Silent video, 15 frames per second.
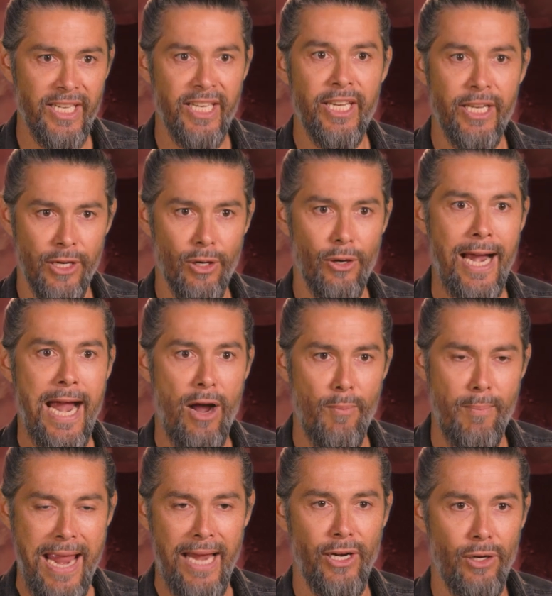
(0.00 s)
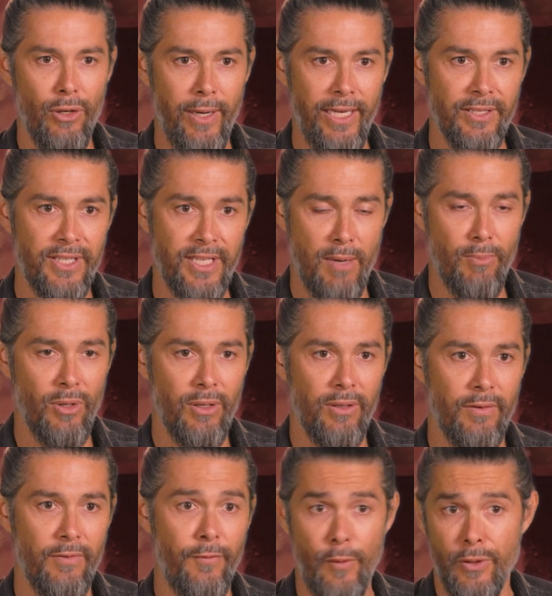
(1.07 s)
to hear how Mango and
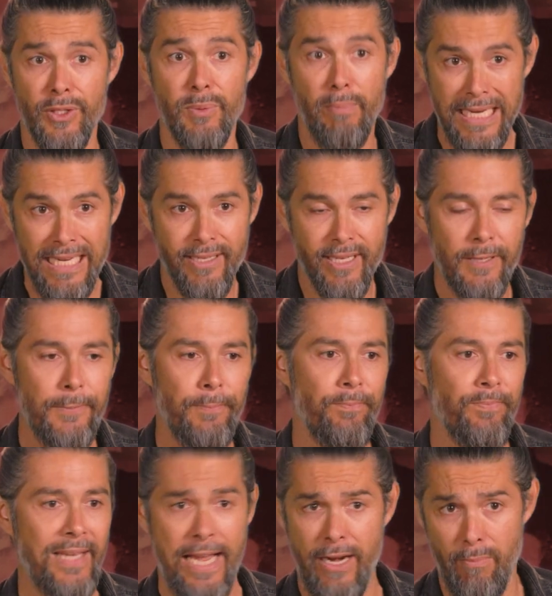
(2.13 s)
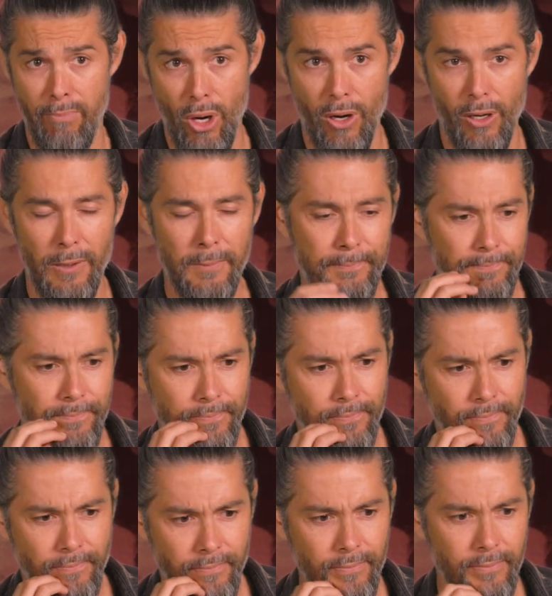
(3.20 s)
Summer first meet at a bar.
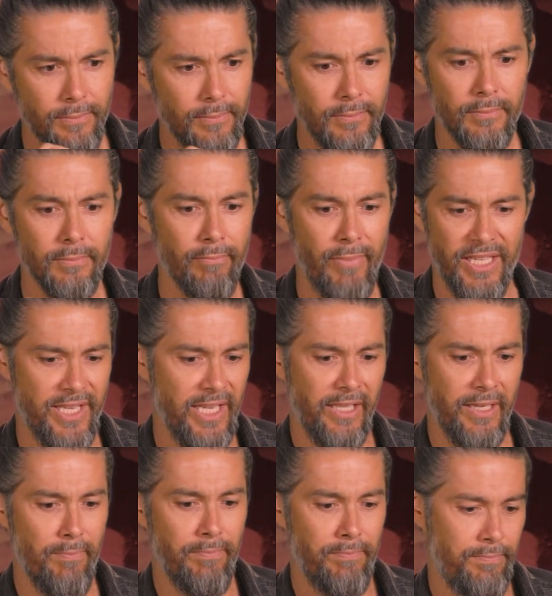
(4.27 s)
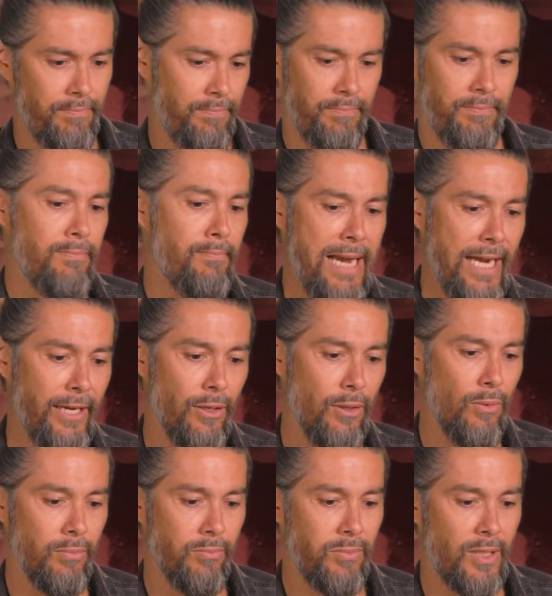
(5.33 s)
Basically,
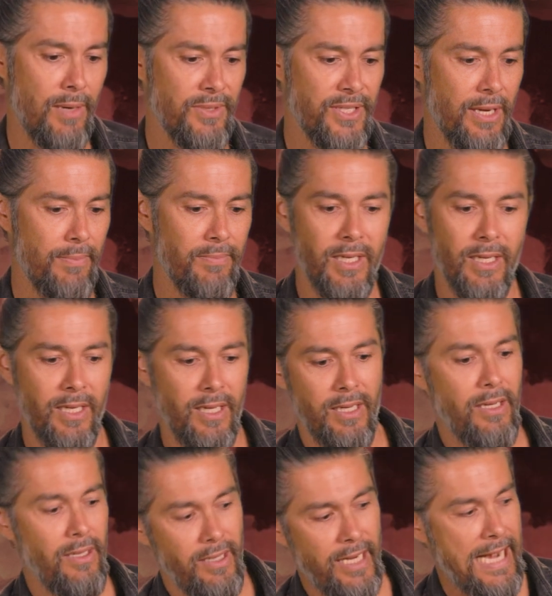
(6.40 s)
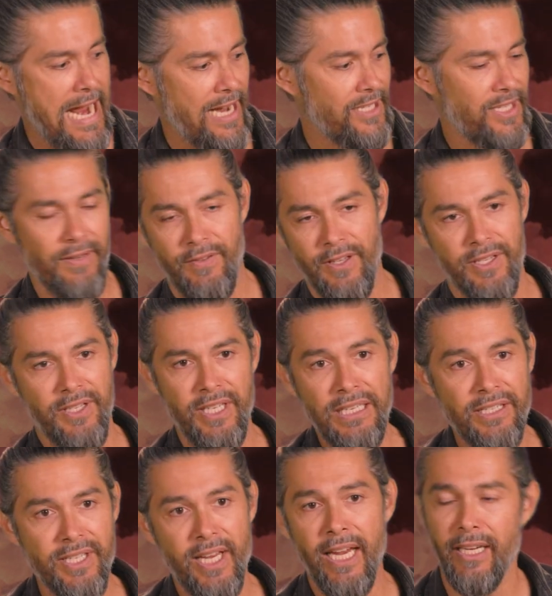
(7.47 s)
Mango comes up and asks if this
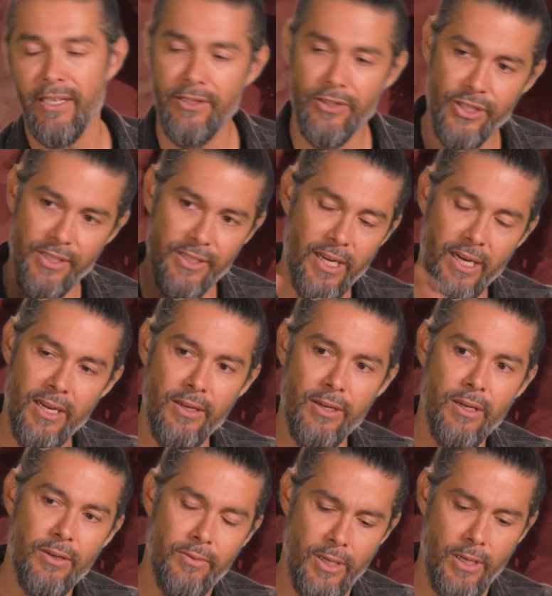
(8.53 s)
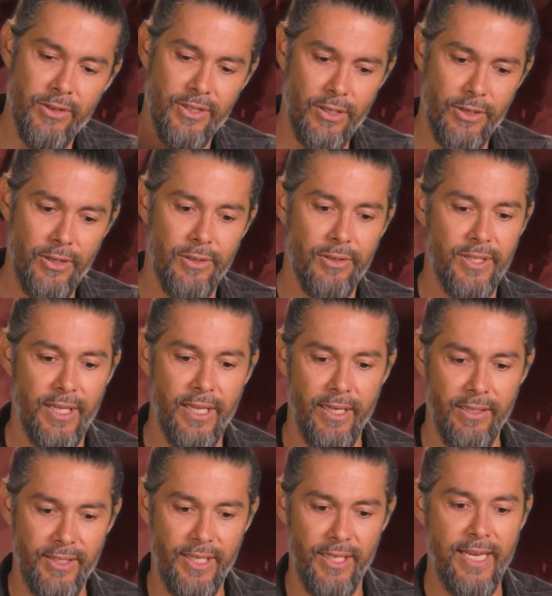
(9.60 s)
seat's taken, and she's like, oh, no, it's all yours. And they
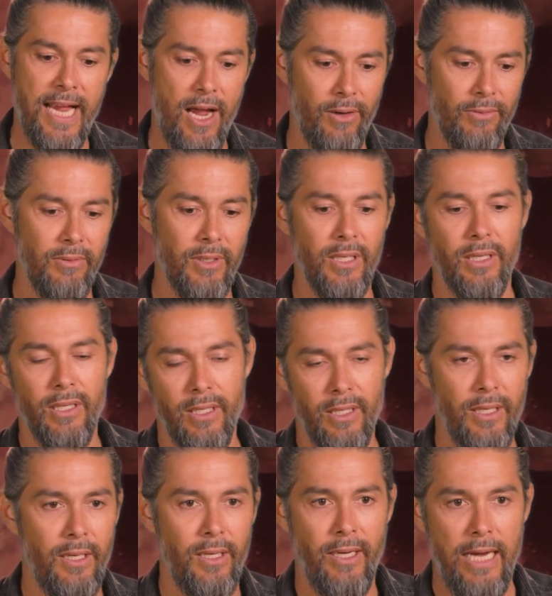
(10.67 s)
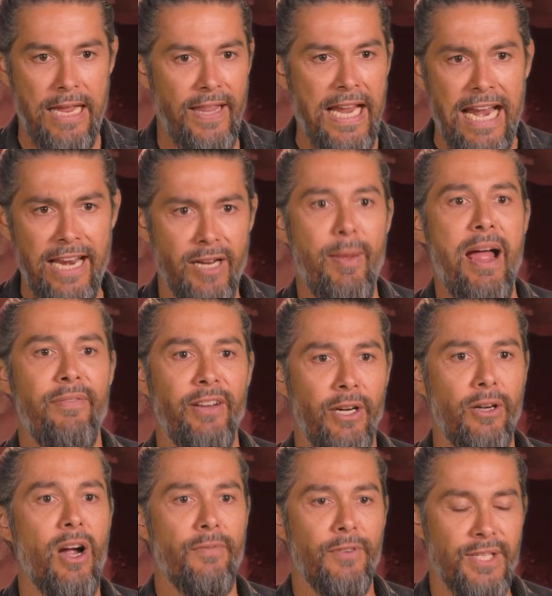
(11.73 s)
sit down and they end up having a
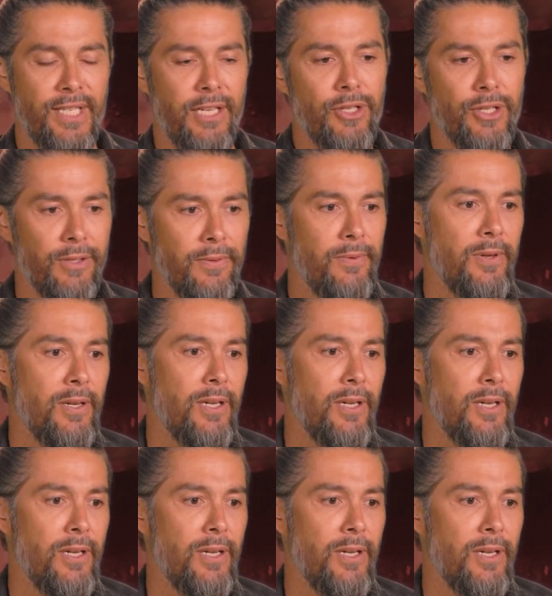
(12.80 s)
conversation.